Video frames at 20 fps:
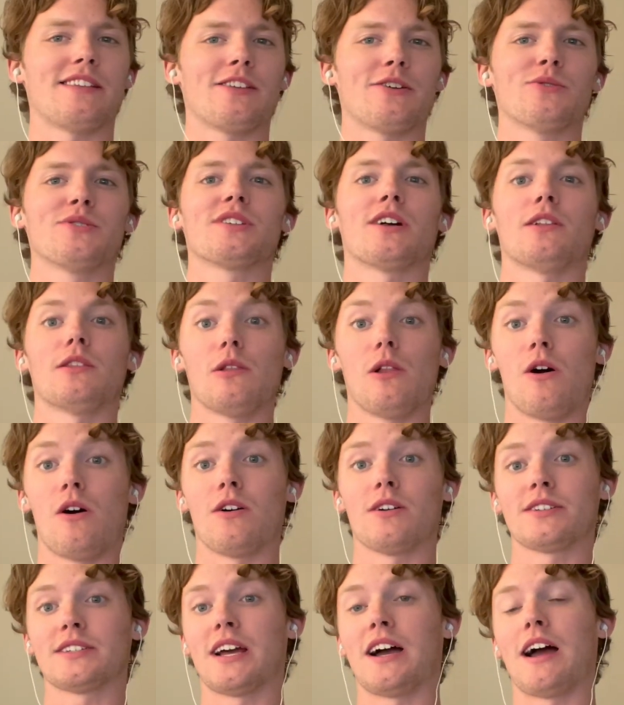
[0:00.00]
There was a
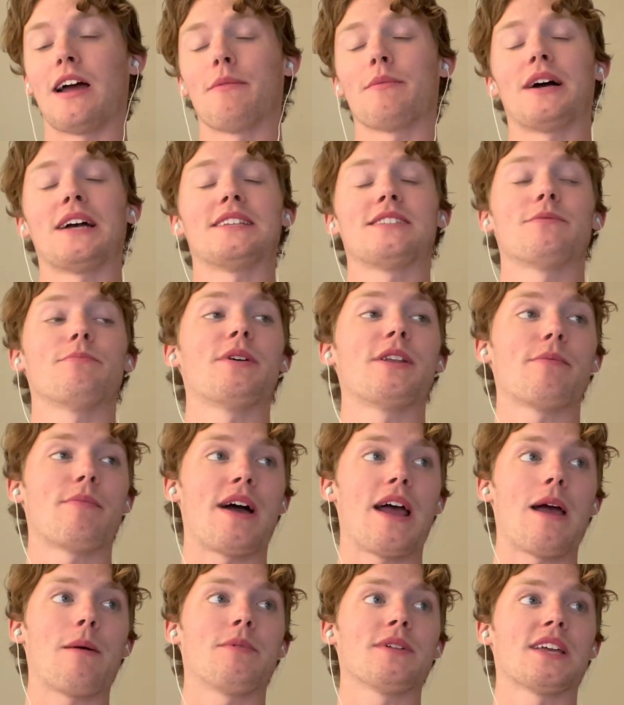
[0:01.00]
long time I submitted
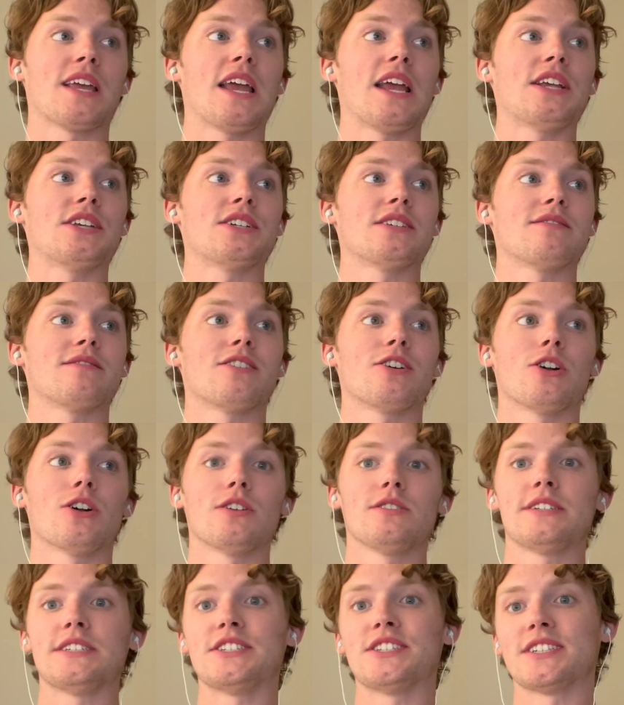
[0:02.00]
my application
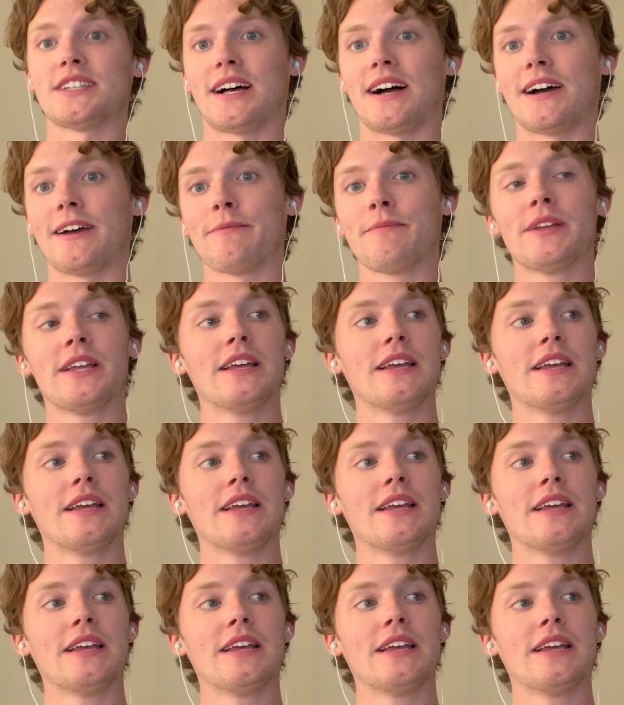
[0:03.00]
early July